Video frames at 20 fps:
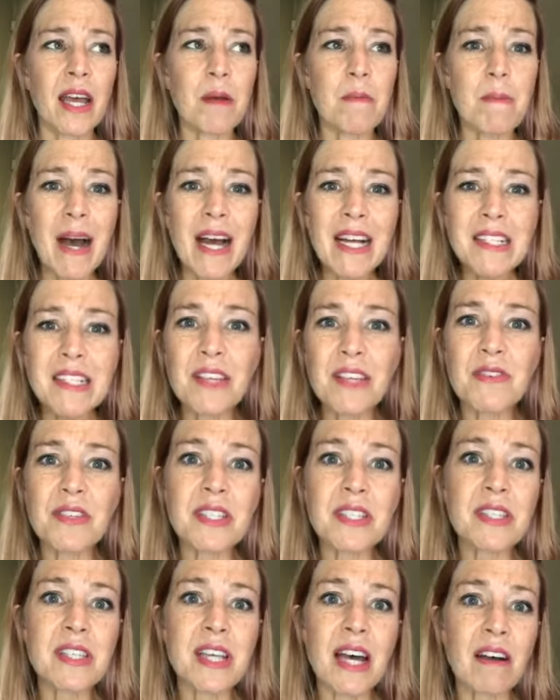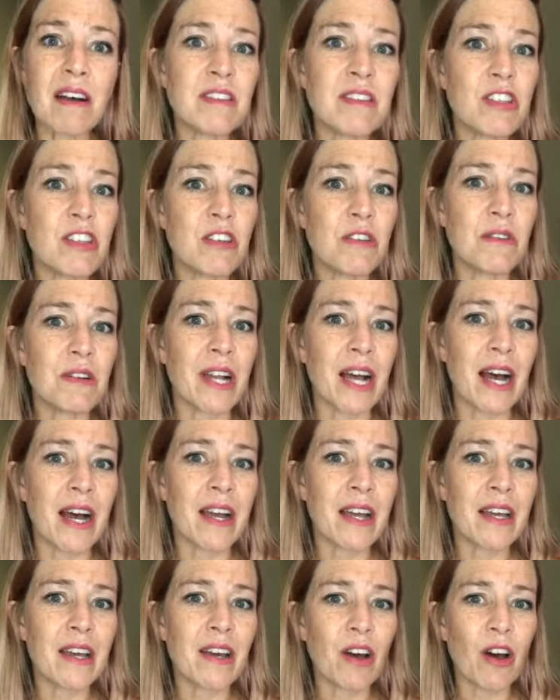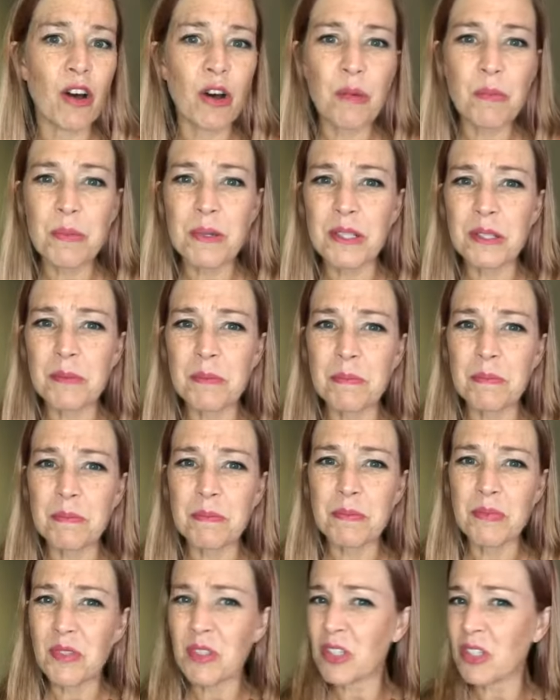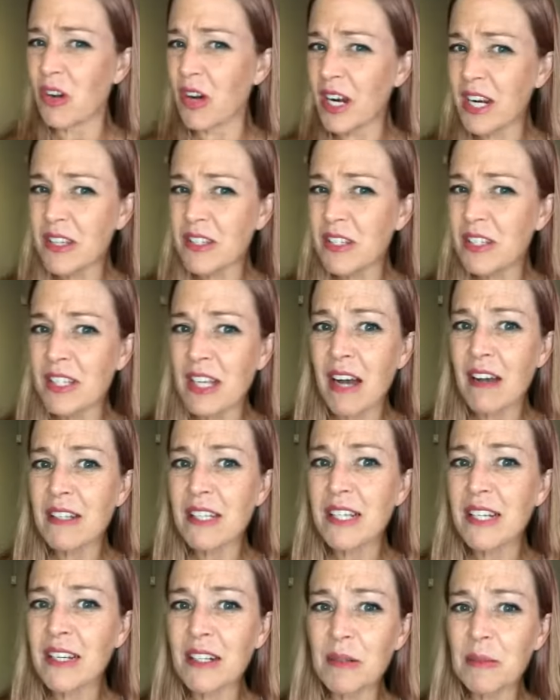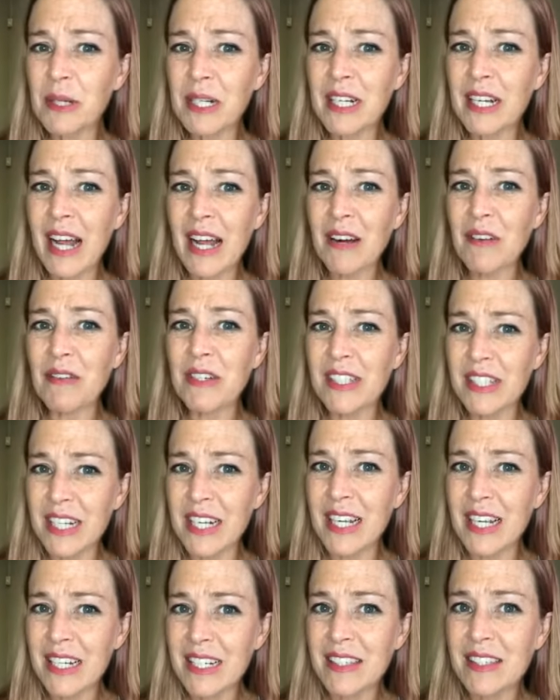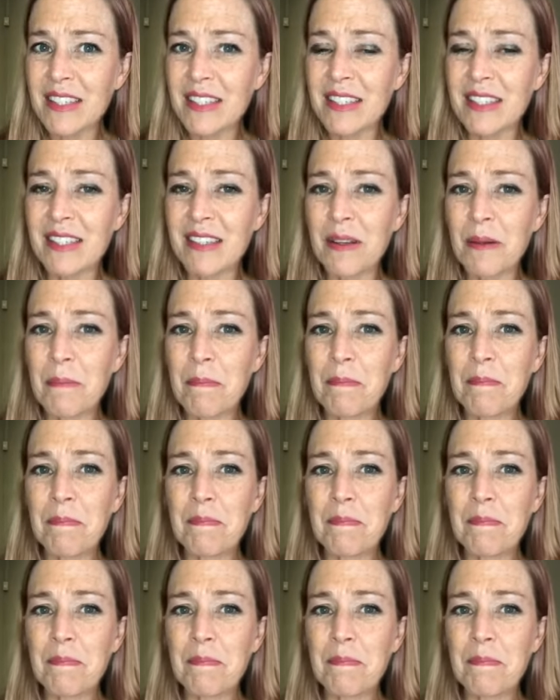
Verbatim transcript: It might even sound to you like hope is starting to sound a little bit like resilience.